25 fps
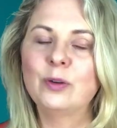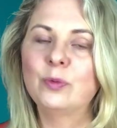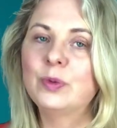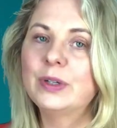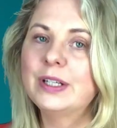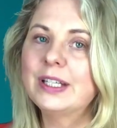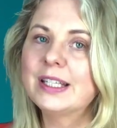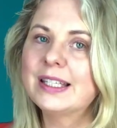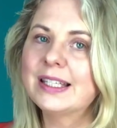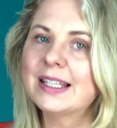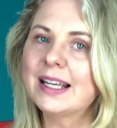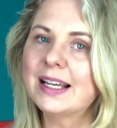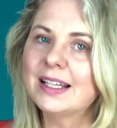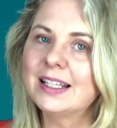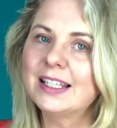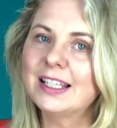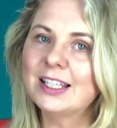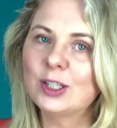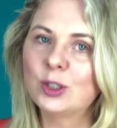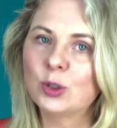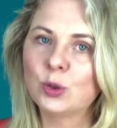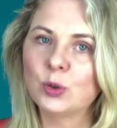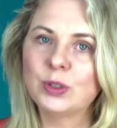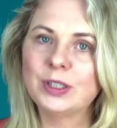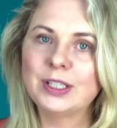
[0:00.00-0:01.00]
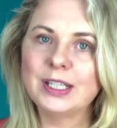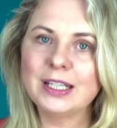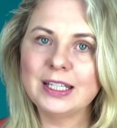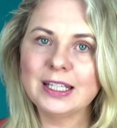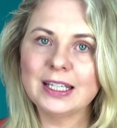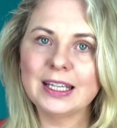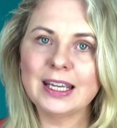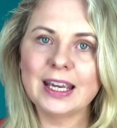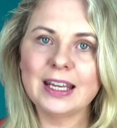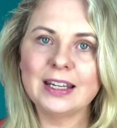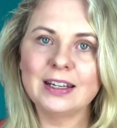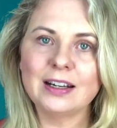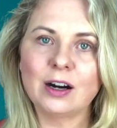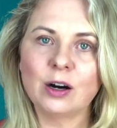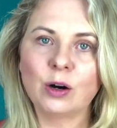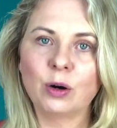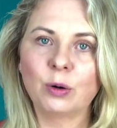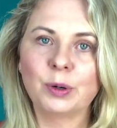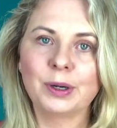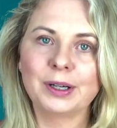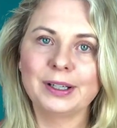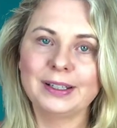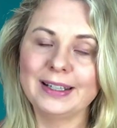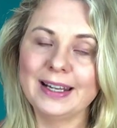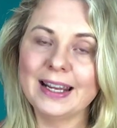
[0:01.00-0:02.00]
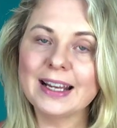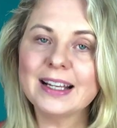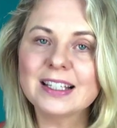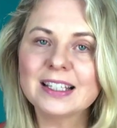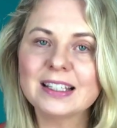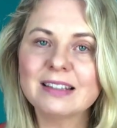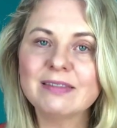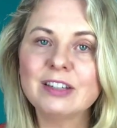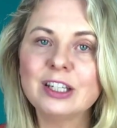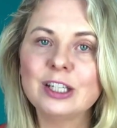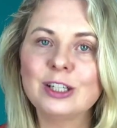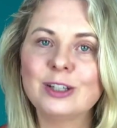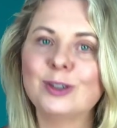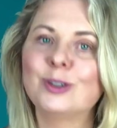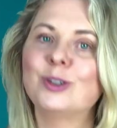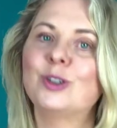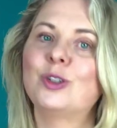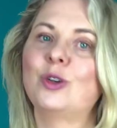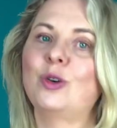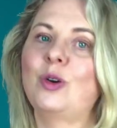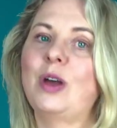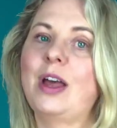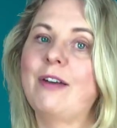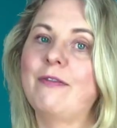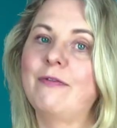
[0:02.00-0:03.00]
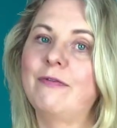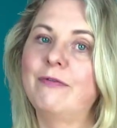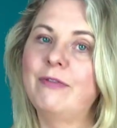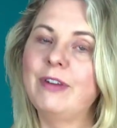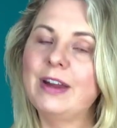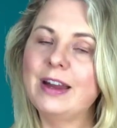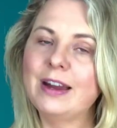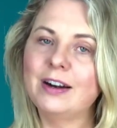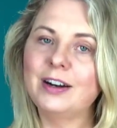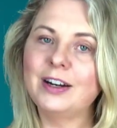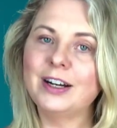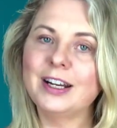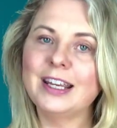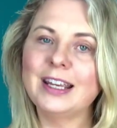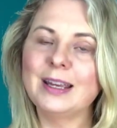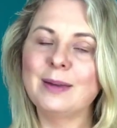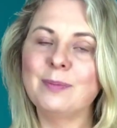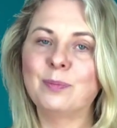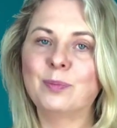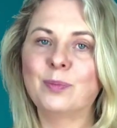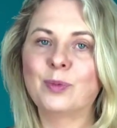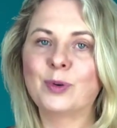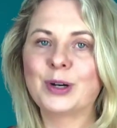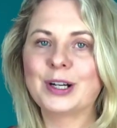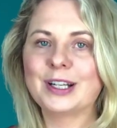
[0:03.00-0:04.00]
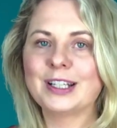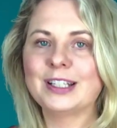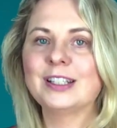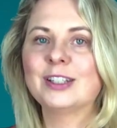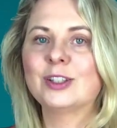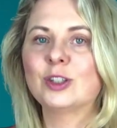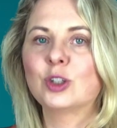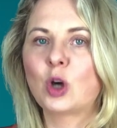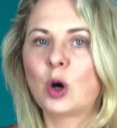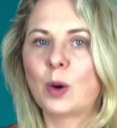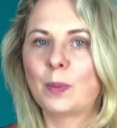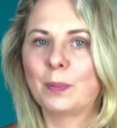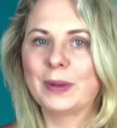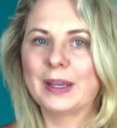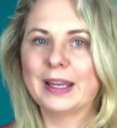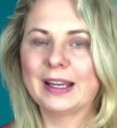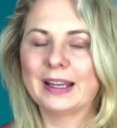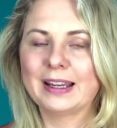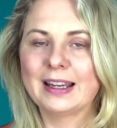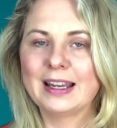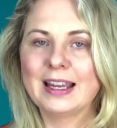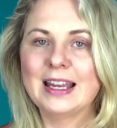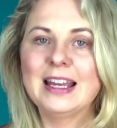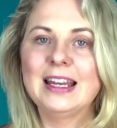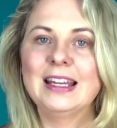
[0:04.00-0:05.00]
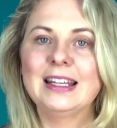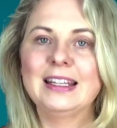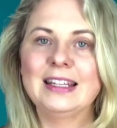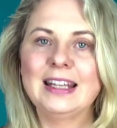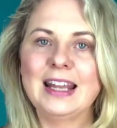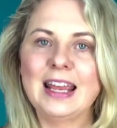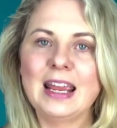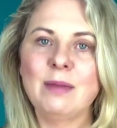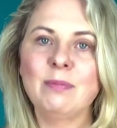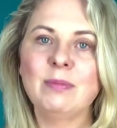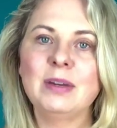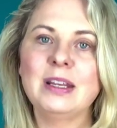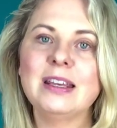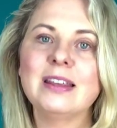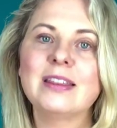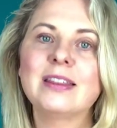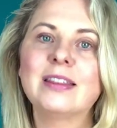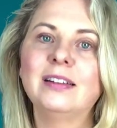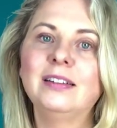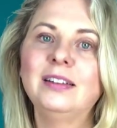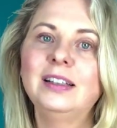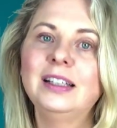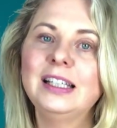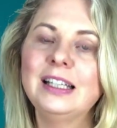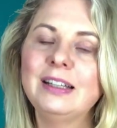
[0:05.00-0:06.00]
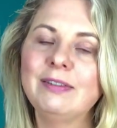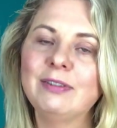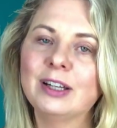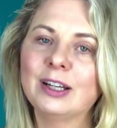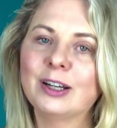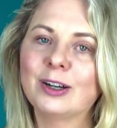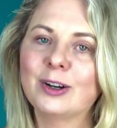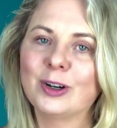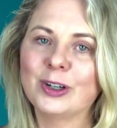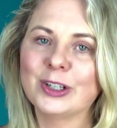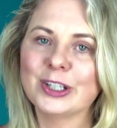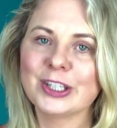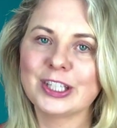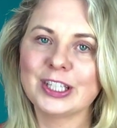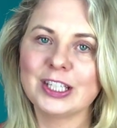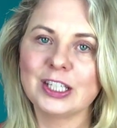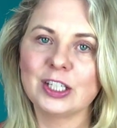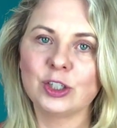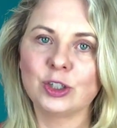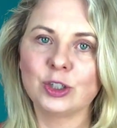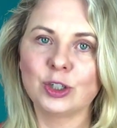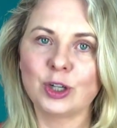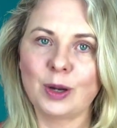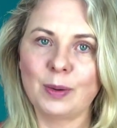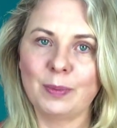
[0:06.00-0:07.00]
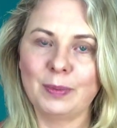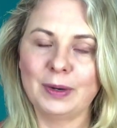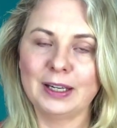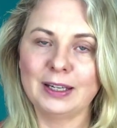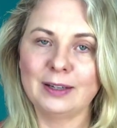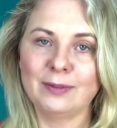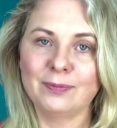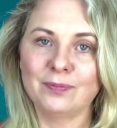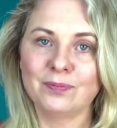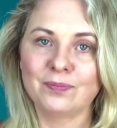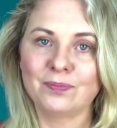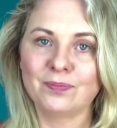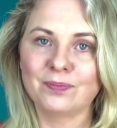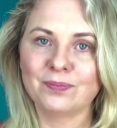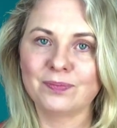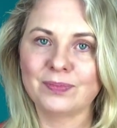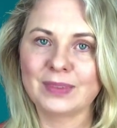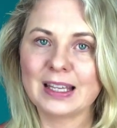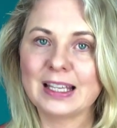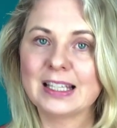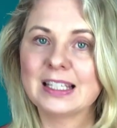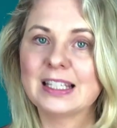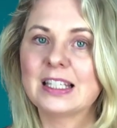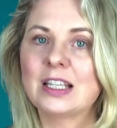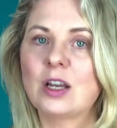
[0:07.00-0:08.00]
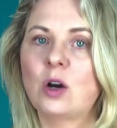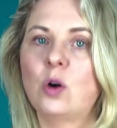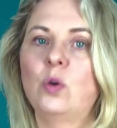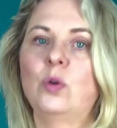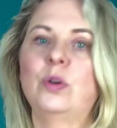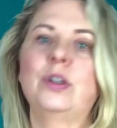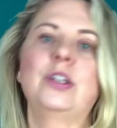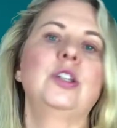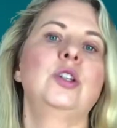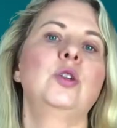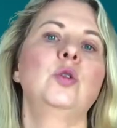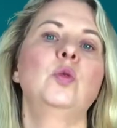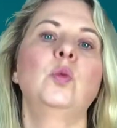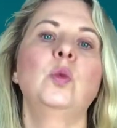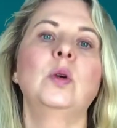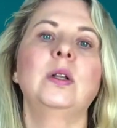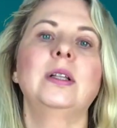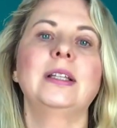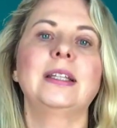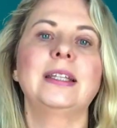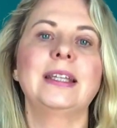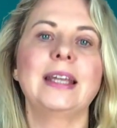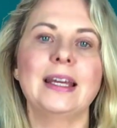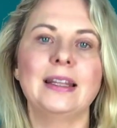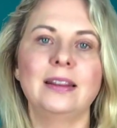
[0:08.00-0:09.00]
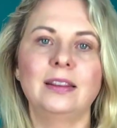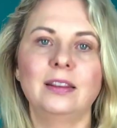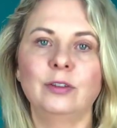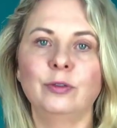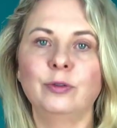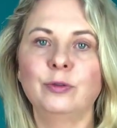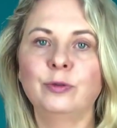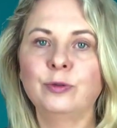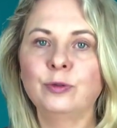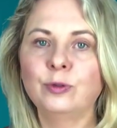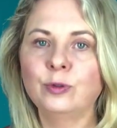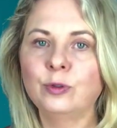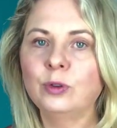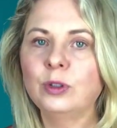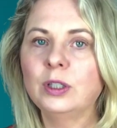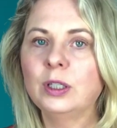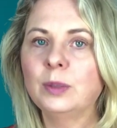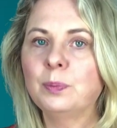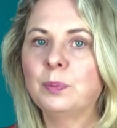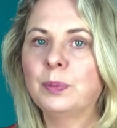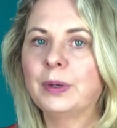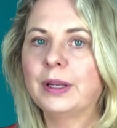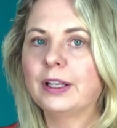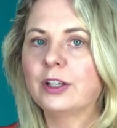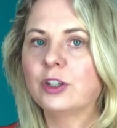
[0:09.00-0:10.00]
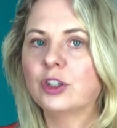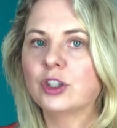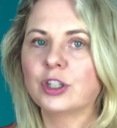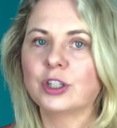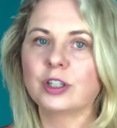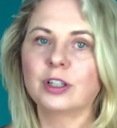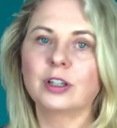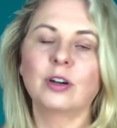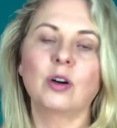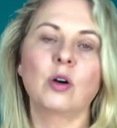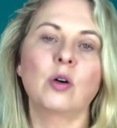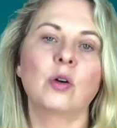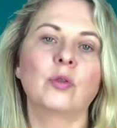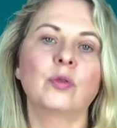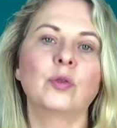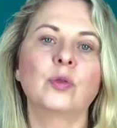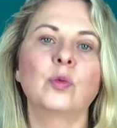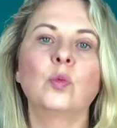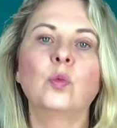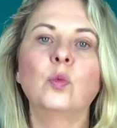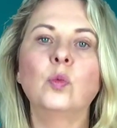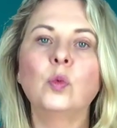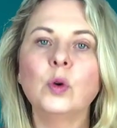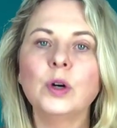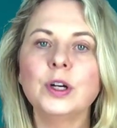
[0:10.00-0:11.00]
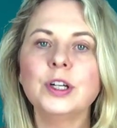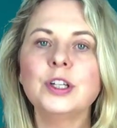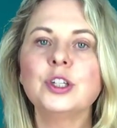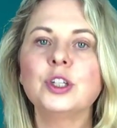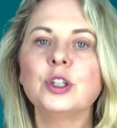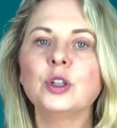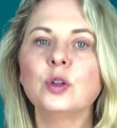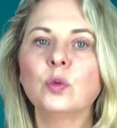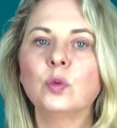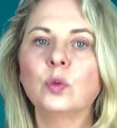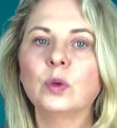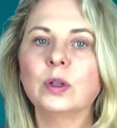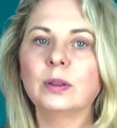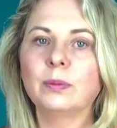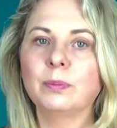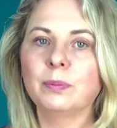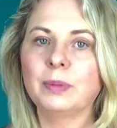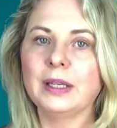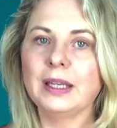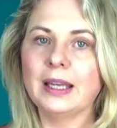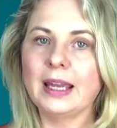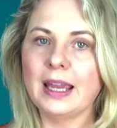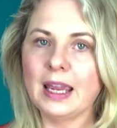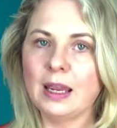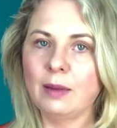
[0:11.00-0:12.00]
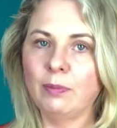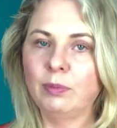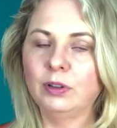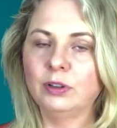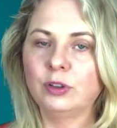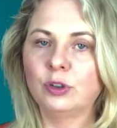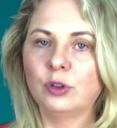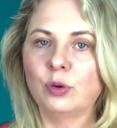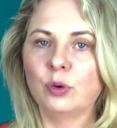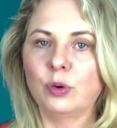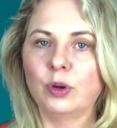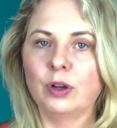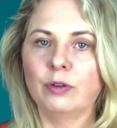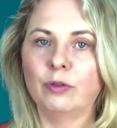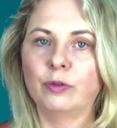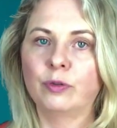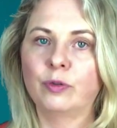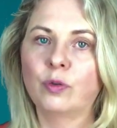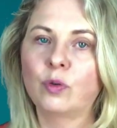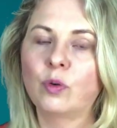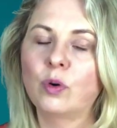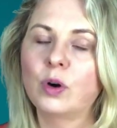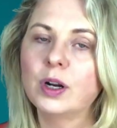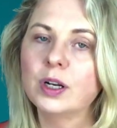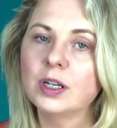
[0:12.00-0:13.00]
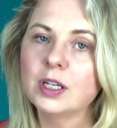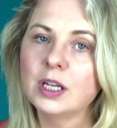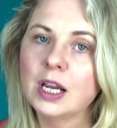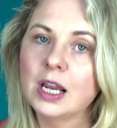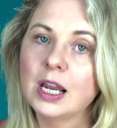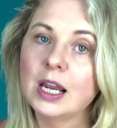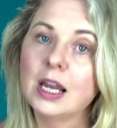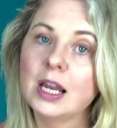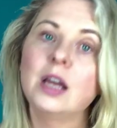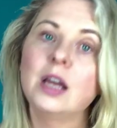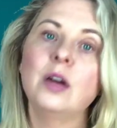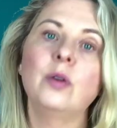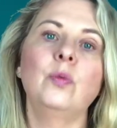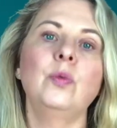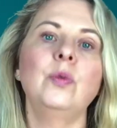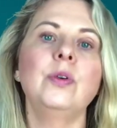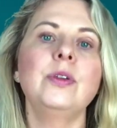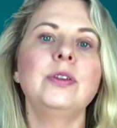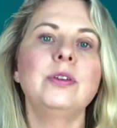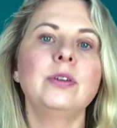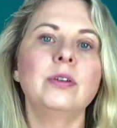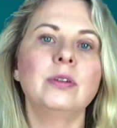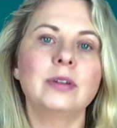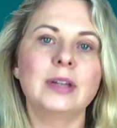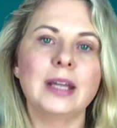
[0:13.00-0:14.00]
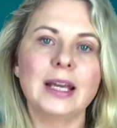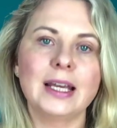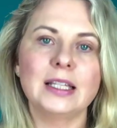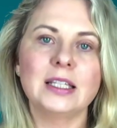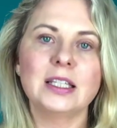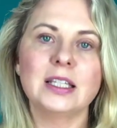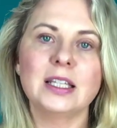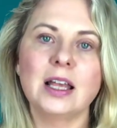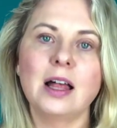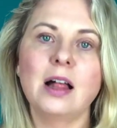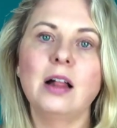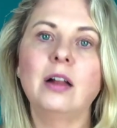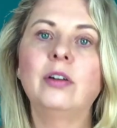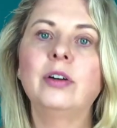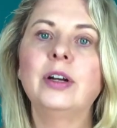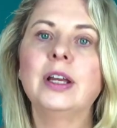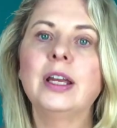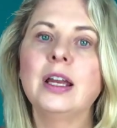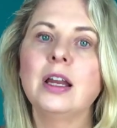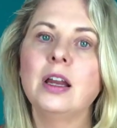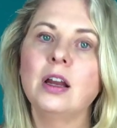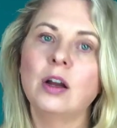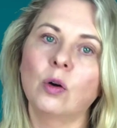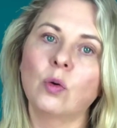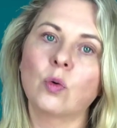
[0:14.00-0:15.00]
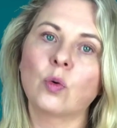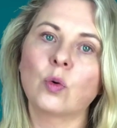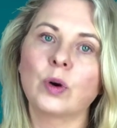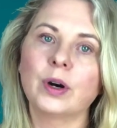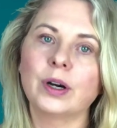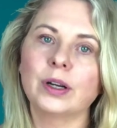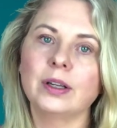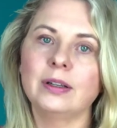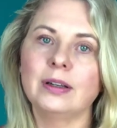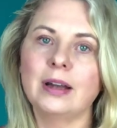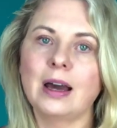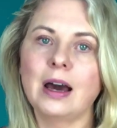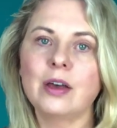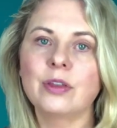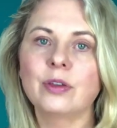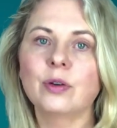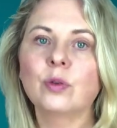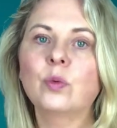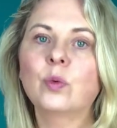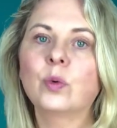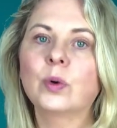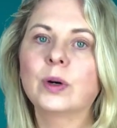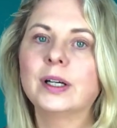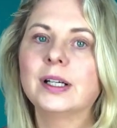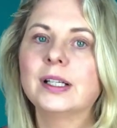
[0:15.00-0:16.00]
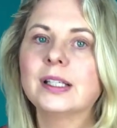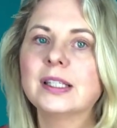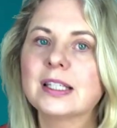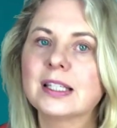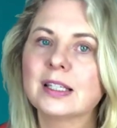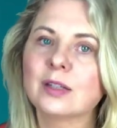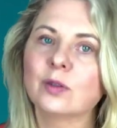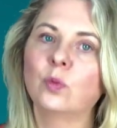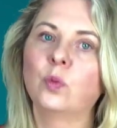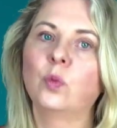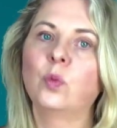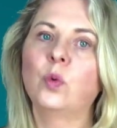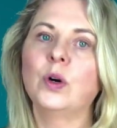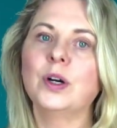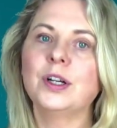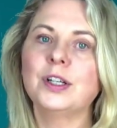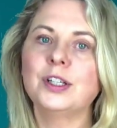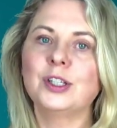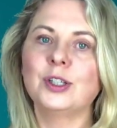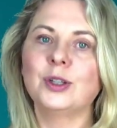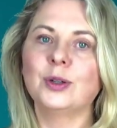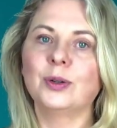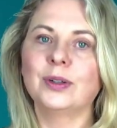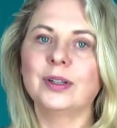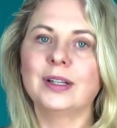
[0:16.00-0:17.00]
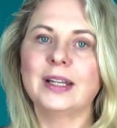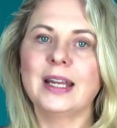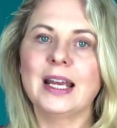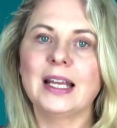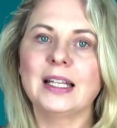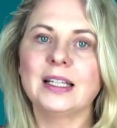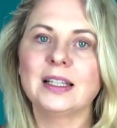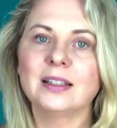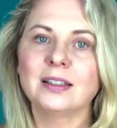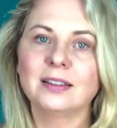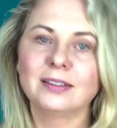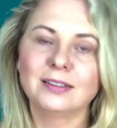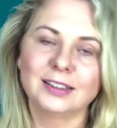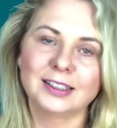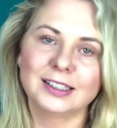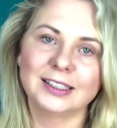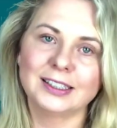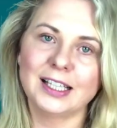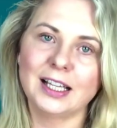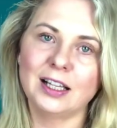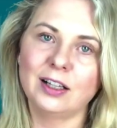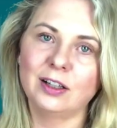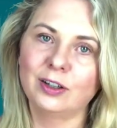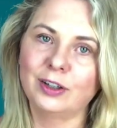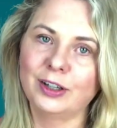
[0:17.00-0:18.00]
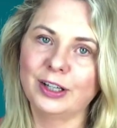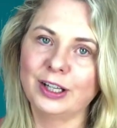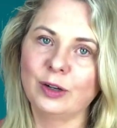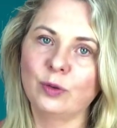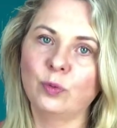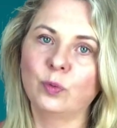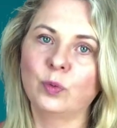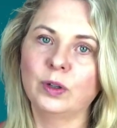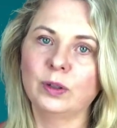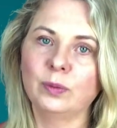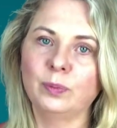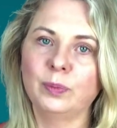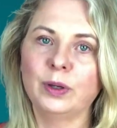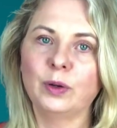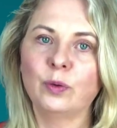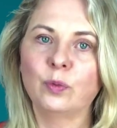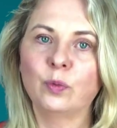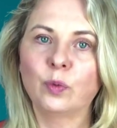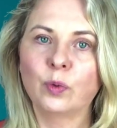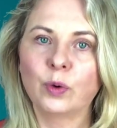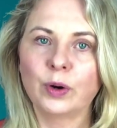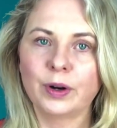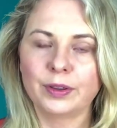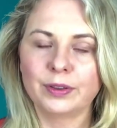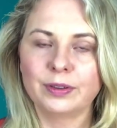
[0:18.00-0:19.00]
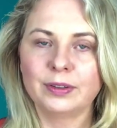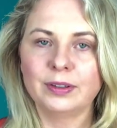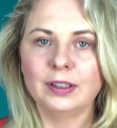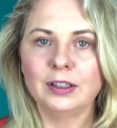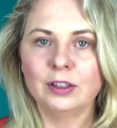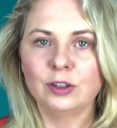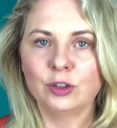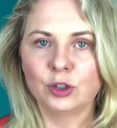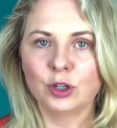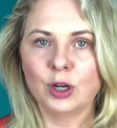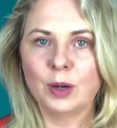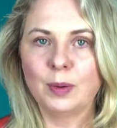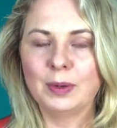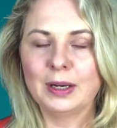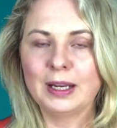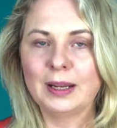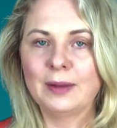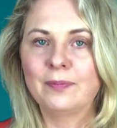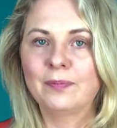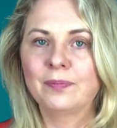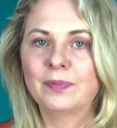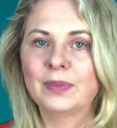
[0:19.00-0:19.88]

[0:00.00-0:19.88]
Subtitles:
we decided to dedicate our next video to a very important topic, namely the living costs in Germany. So you will get the fuller picture of what you will be able to afford with your net salary, or in other words, what your net salary will be worth in Germany.